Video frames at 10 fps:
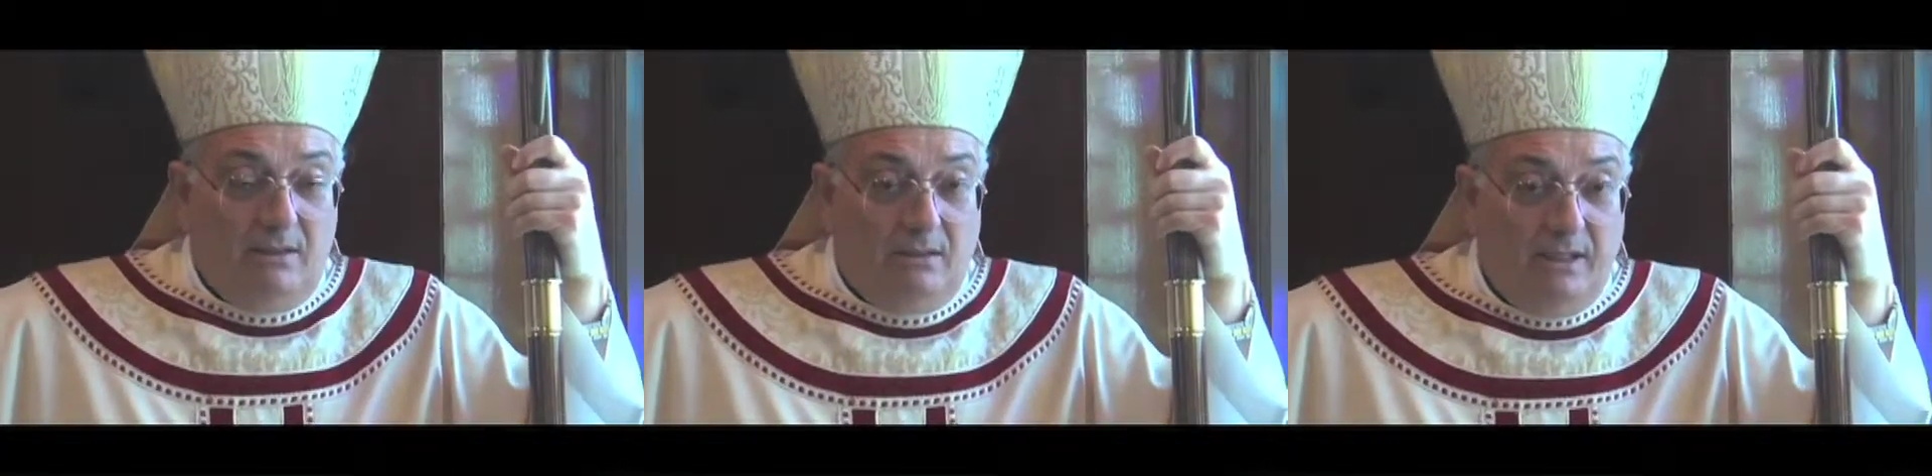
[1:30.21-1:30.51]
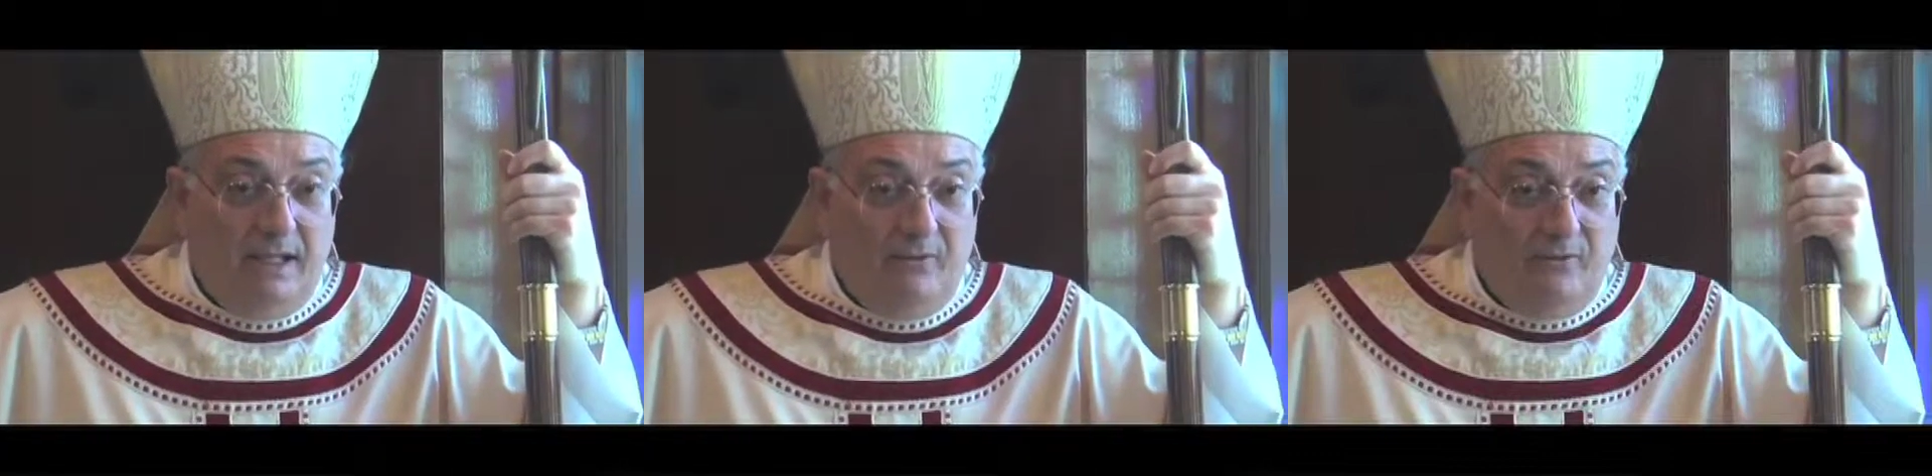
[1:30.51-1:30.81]
the
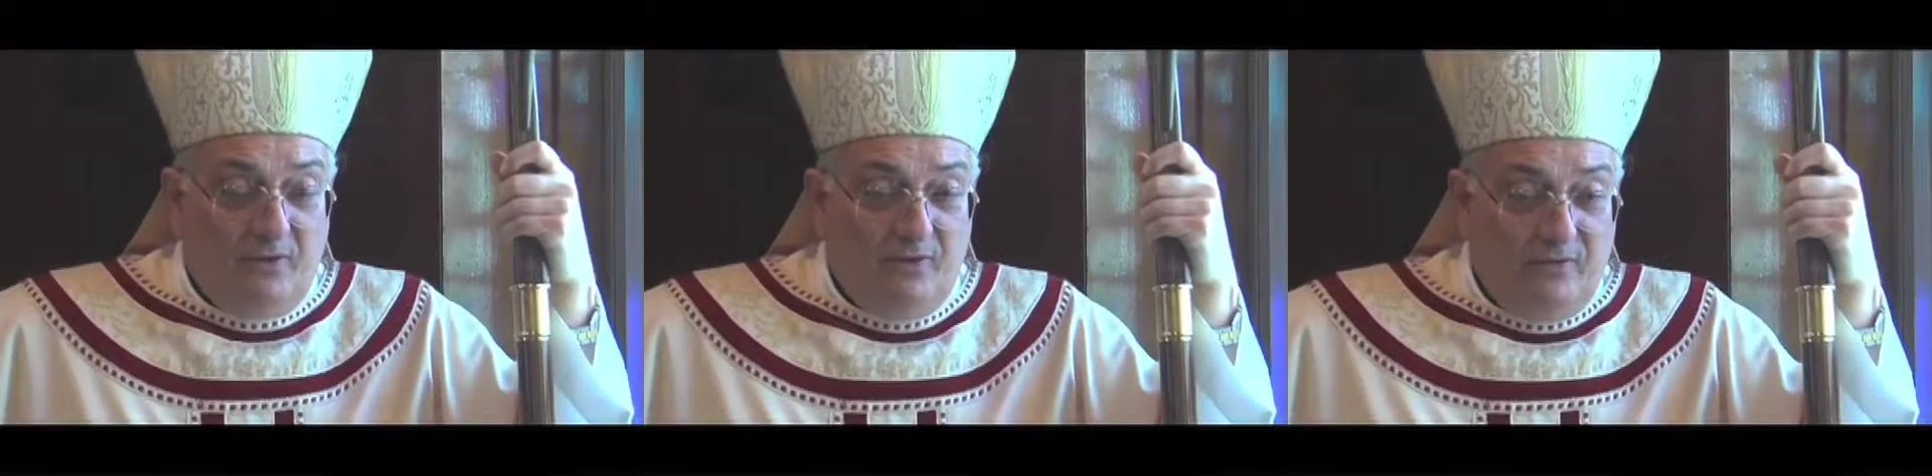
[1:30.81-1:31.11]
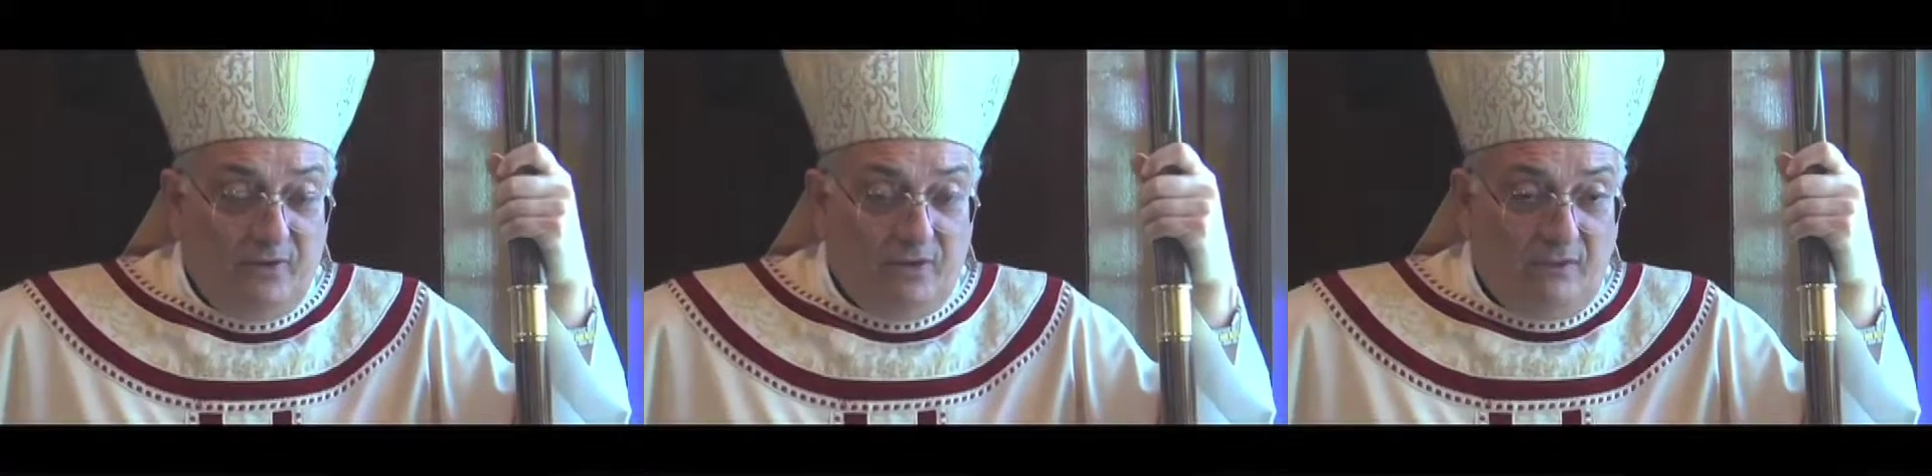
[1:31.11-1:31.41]
land for the
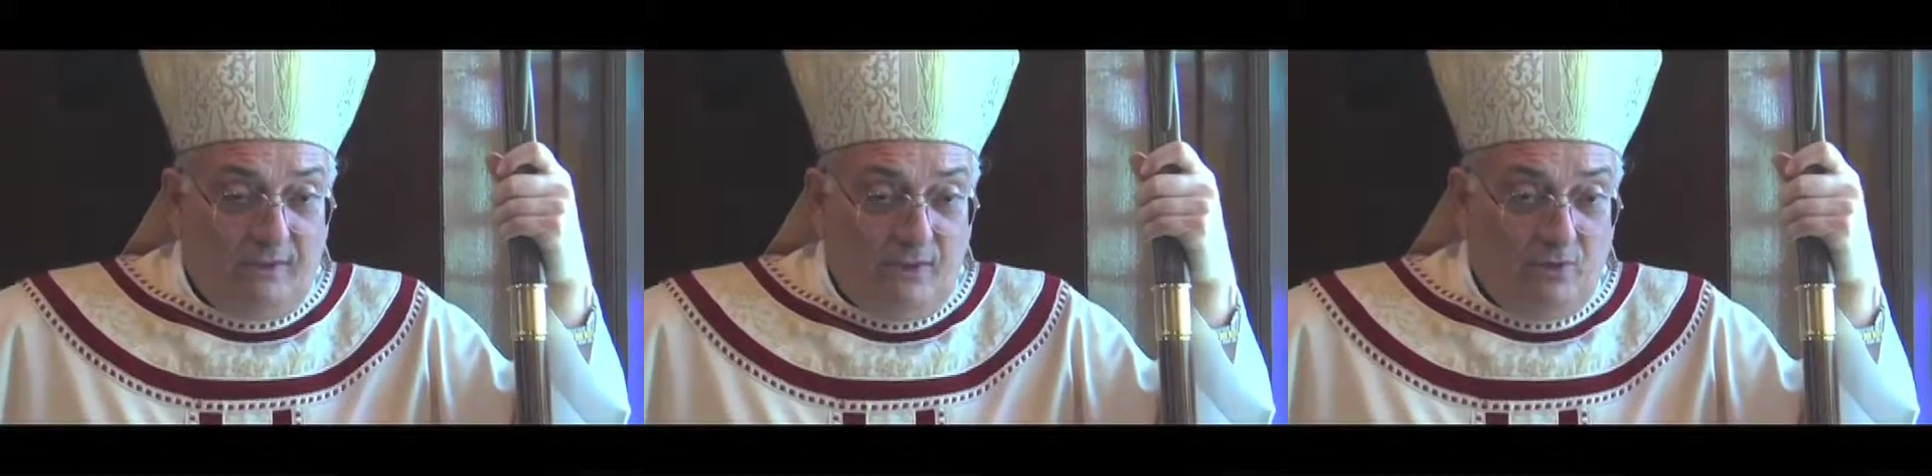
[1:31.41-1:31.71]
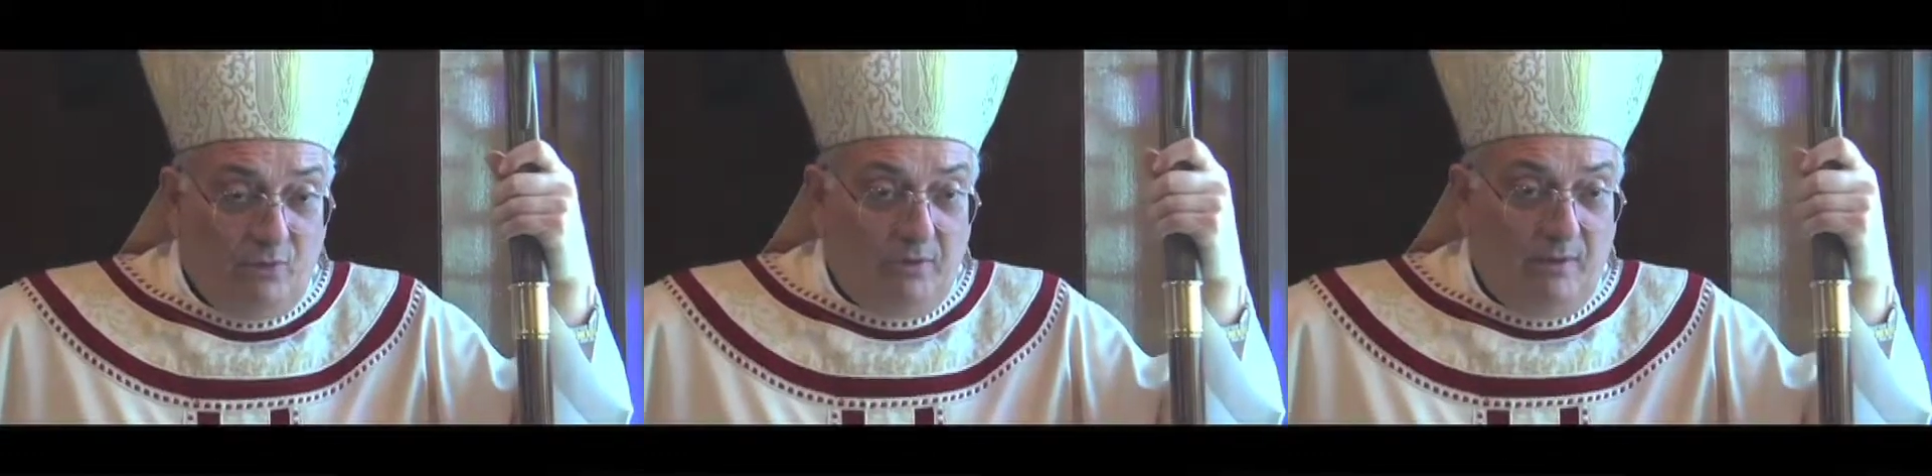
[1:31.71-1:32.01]
first
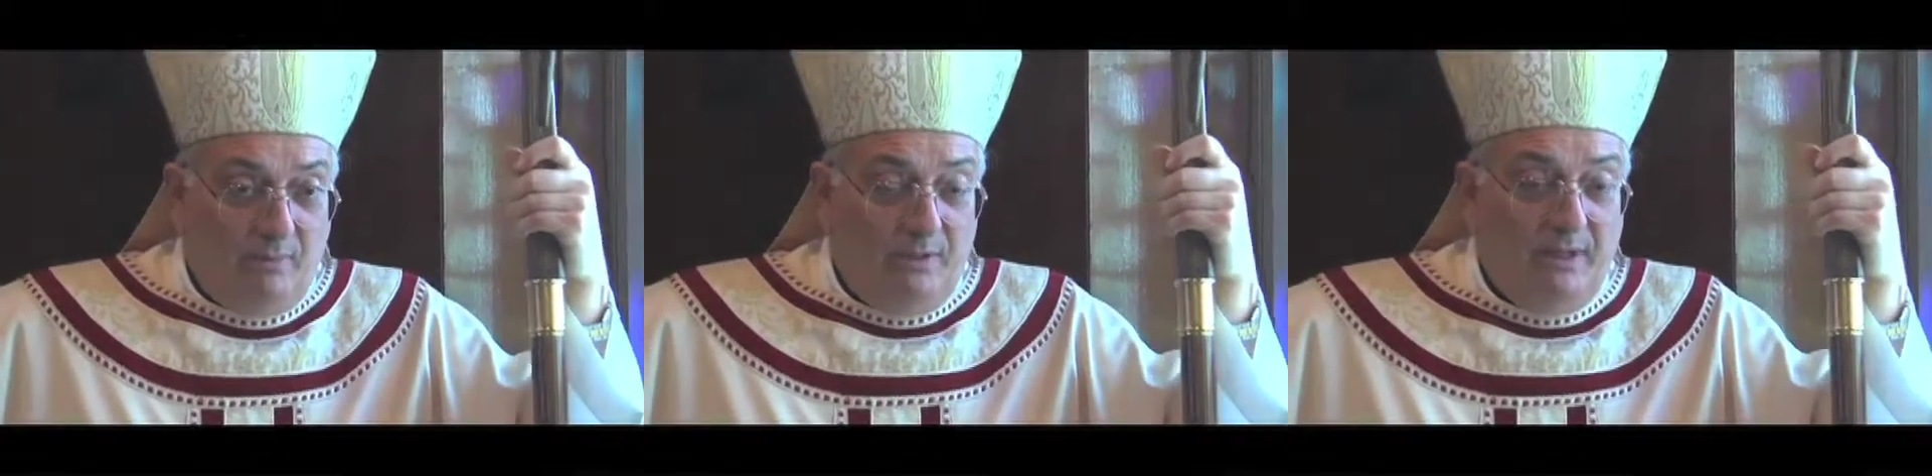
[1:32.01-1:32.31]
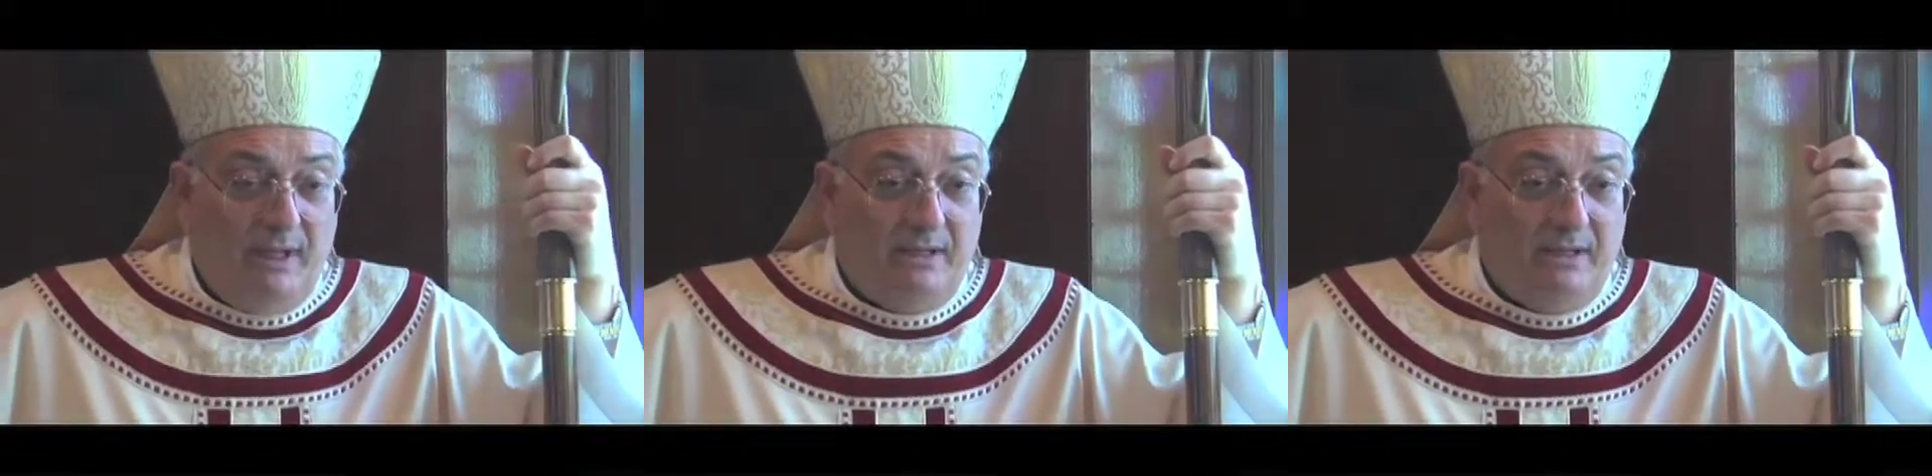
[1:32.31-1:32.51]
cathedral prep in